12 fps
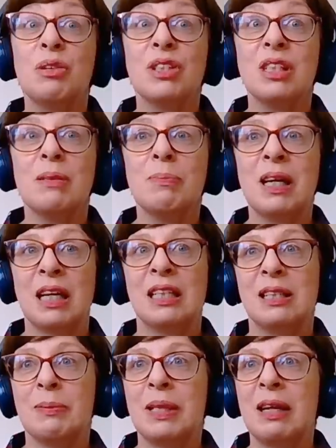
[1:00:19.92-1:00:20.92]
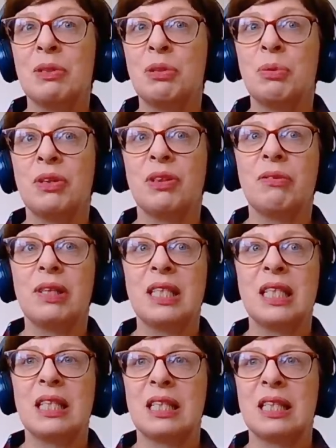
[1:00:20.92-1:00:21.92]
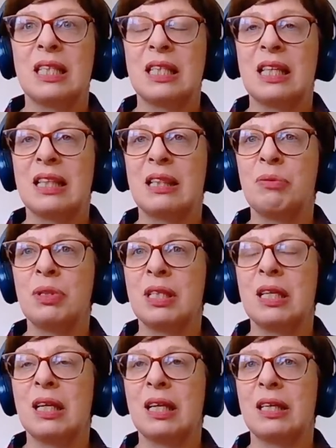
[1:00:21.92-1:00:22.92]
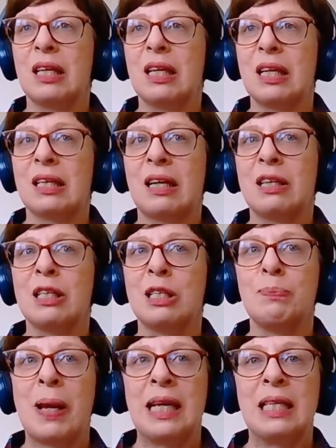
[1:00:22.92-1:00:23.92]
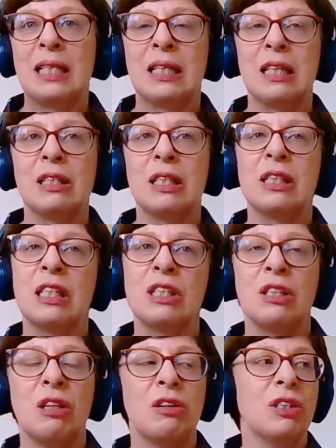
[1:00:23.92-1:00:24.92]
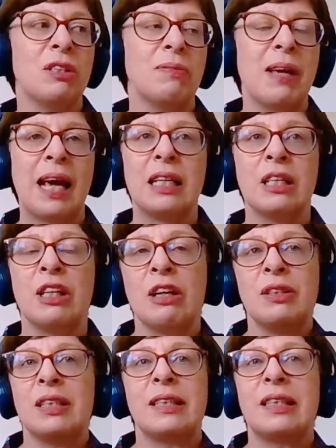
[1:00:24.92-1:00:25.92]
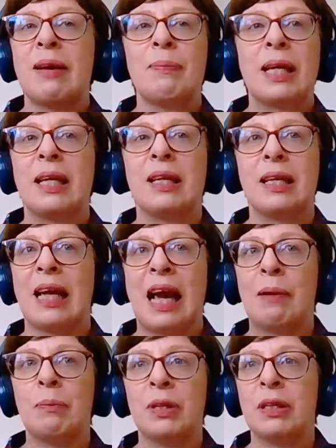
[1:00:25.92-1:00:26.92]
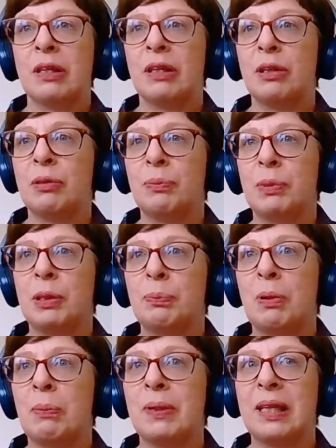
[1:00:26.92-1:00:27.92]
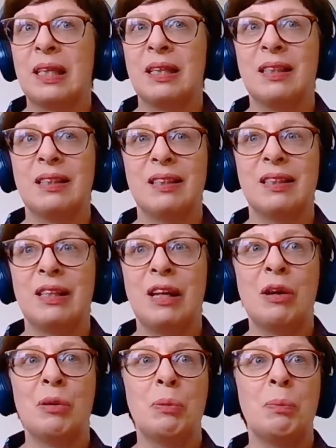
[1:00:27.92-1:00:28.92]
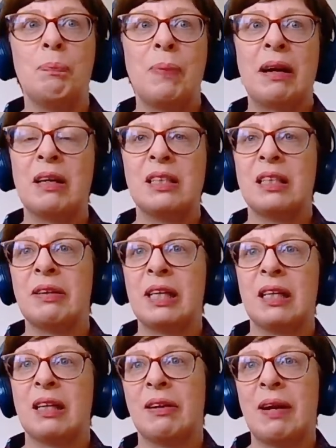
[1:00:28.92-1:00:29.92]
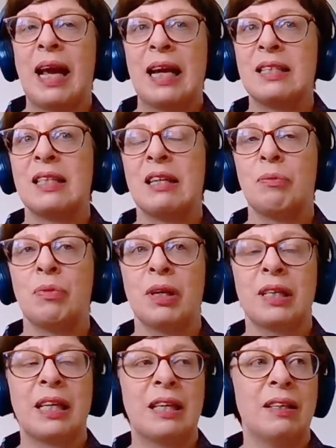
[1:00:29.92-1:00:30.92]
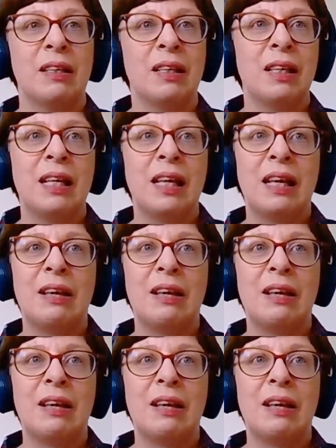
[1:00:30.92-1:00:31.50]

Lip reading: Not so much. I mean, that was one of the reasons that there was a kind of space. There's lots of, Debbie Cameron, who you probably know about, doing kind of excellent work in